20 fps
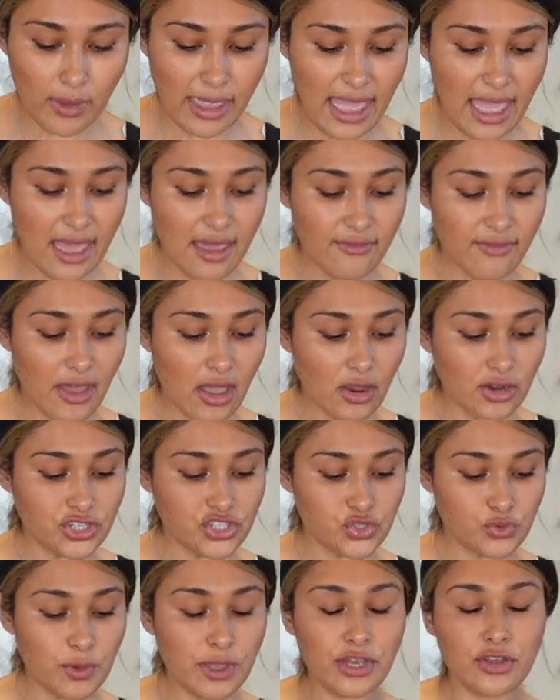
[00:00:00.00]
we have our
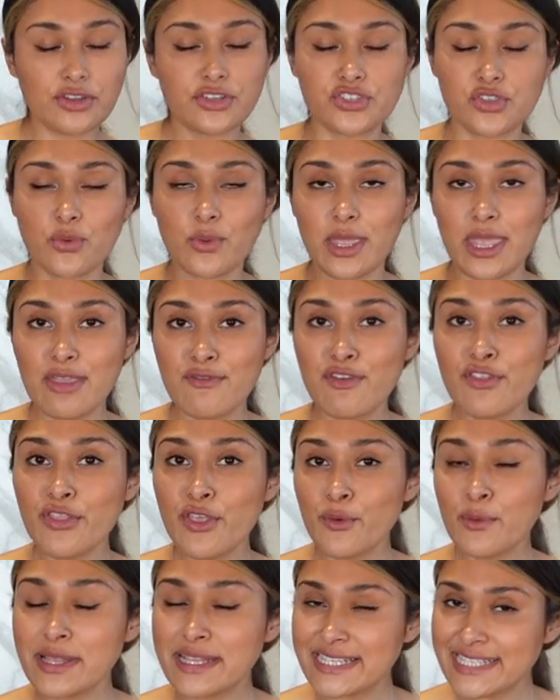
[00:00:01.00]
sweetener. So even
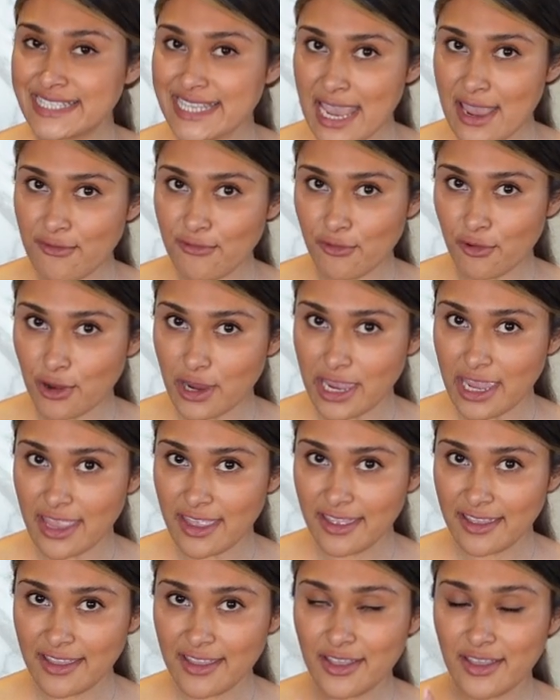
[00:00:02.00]
though it's savory,
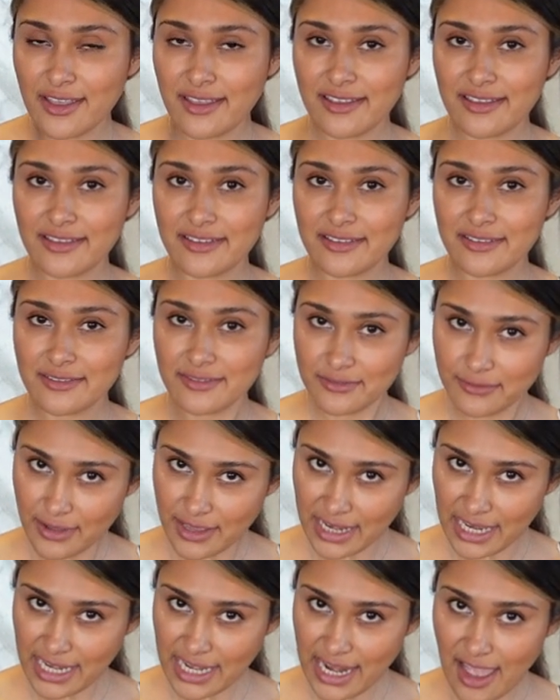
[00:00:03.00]

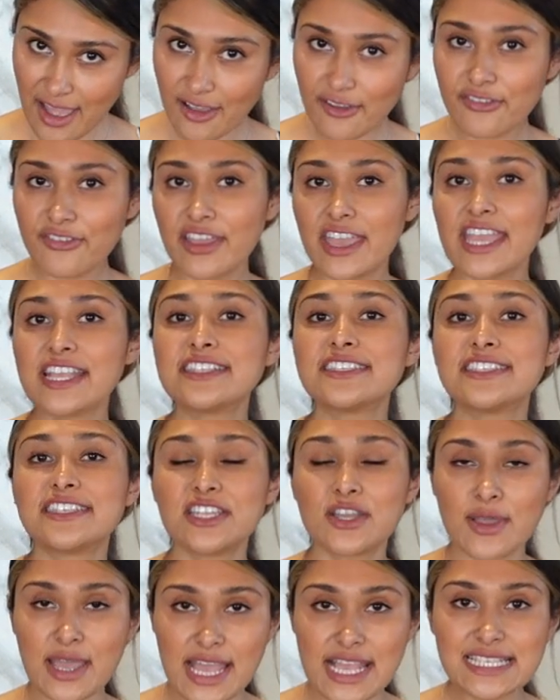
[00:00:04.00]
funny enough, it
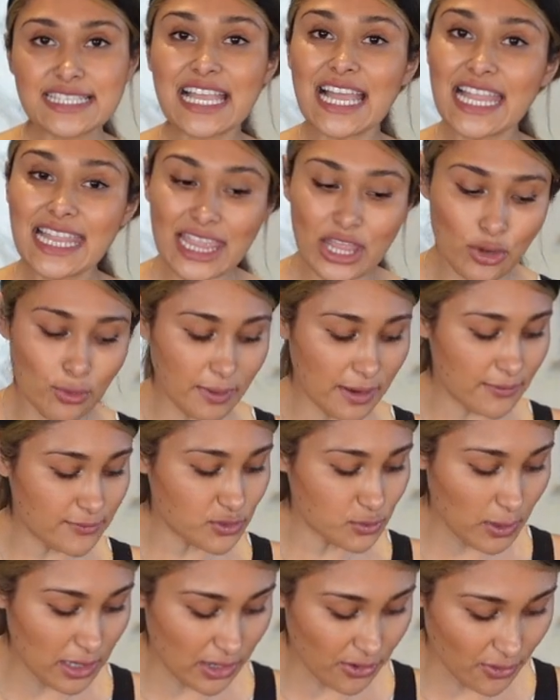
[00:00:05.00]
still has a little bit of
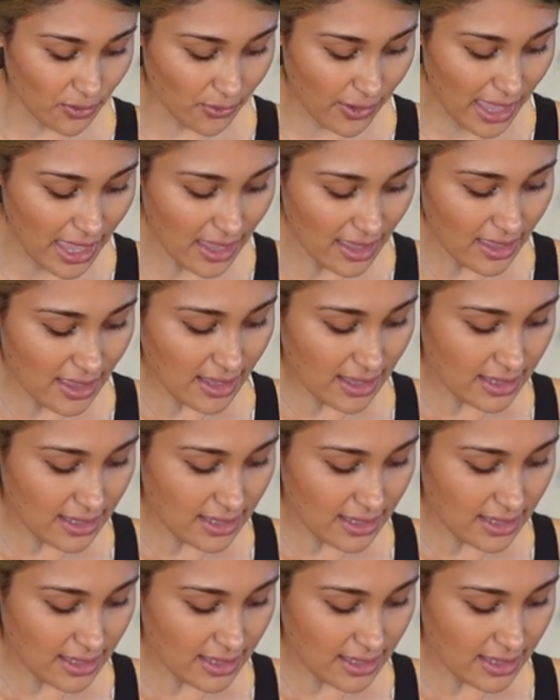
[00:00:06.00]
sweetener, okay?